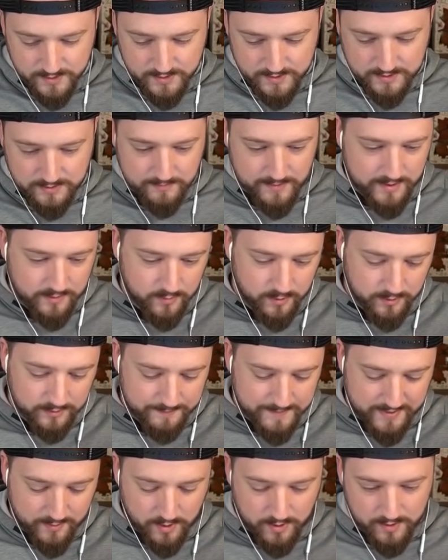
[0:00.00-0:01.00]
It might work,
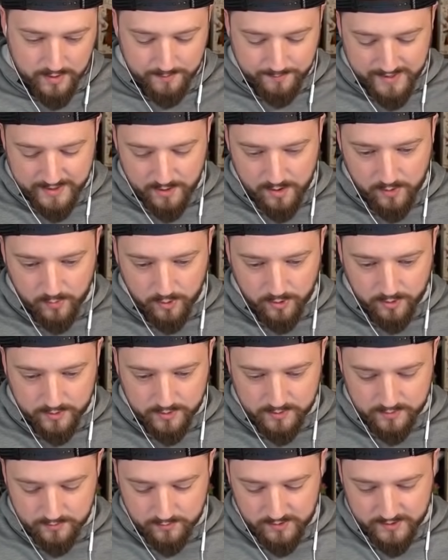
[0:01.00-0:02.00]
might not work.
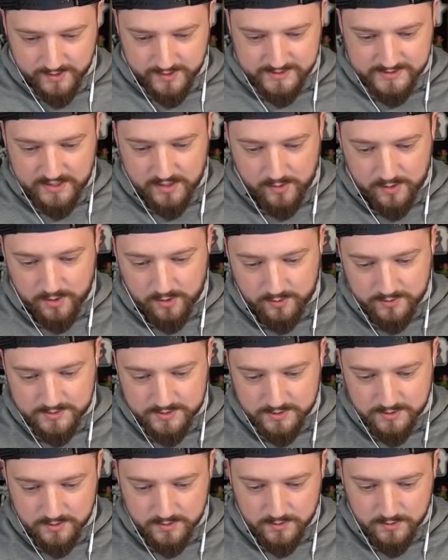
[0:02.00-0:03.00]
We'll kind of see how it goes.
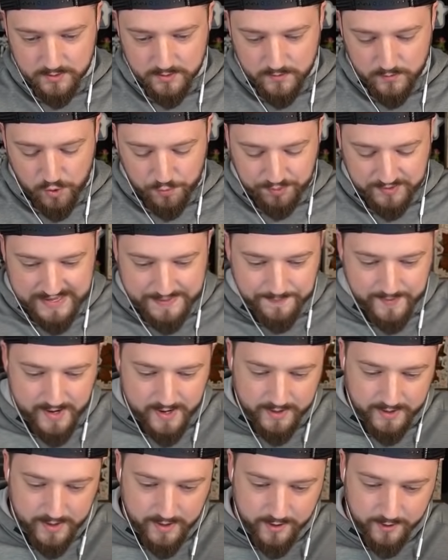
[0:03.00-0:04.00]
We'll play it by
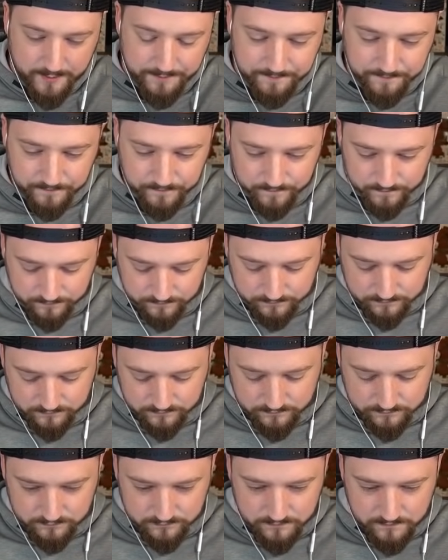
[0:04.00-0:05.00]
a year.
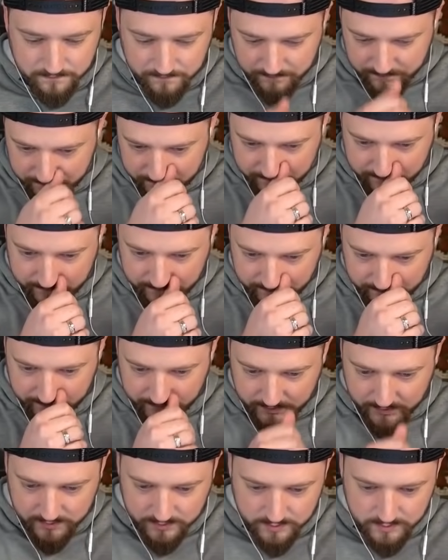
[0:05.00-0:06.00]

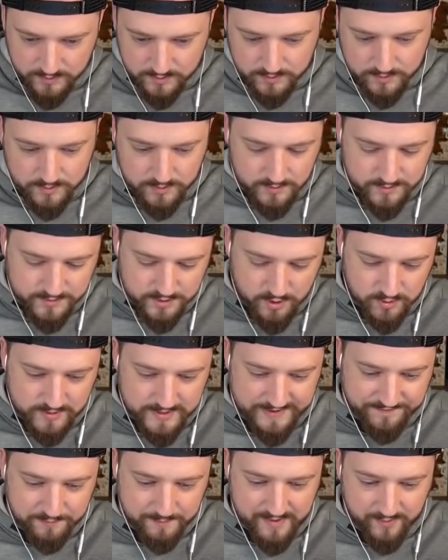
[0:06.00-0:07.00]
I'm gonna go
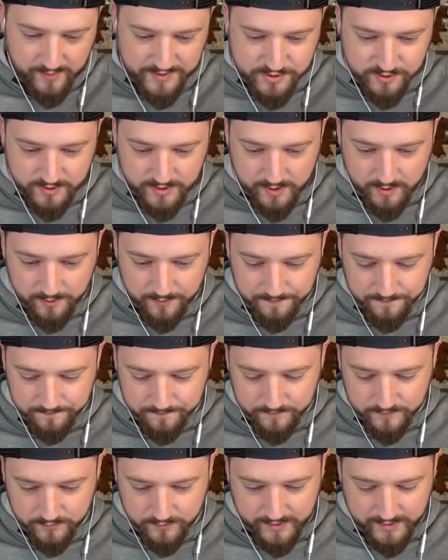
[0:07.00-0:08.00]
knight for my wizard here,
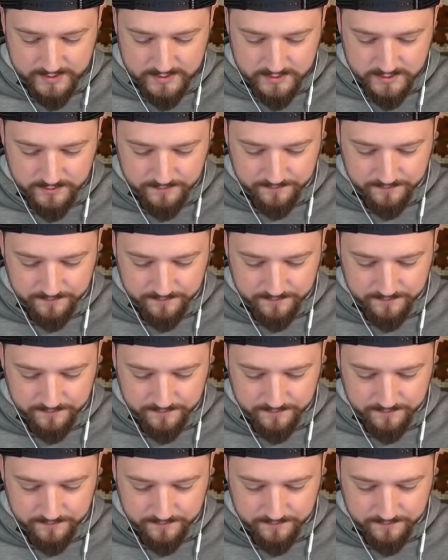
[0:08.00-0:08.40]
right?